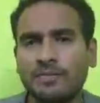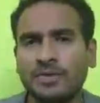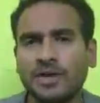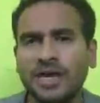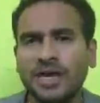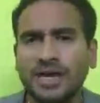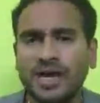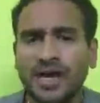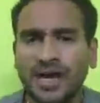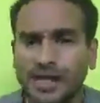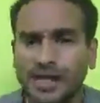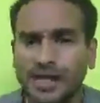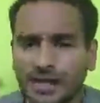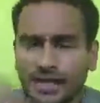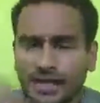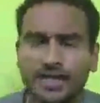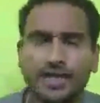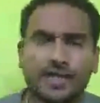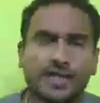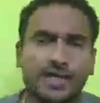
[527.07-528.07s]

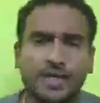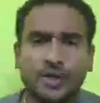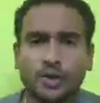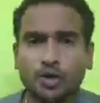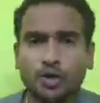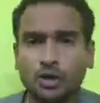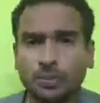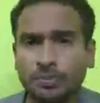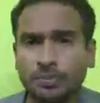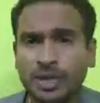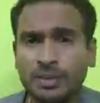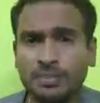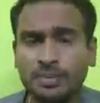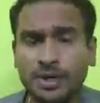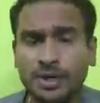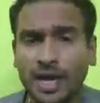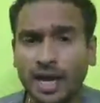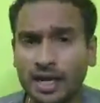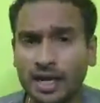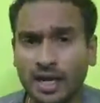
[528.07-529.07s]
connected to the people
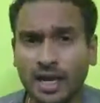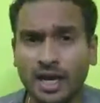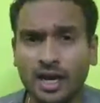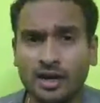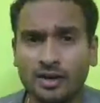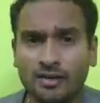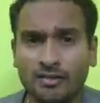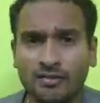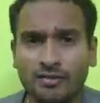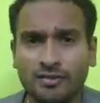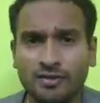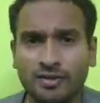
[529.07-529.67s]
I love,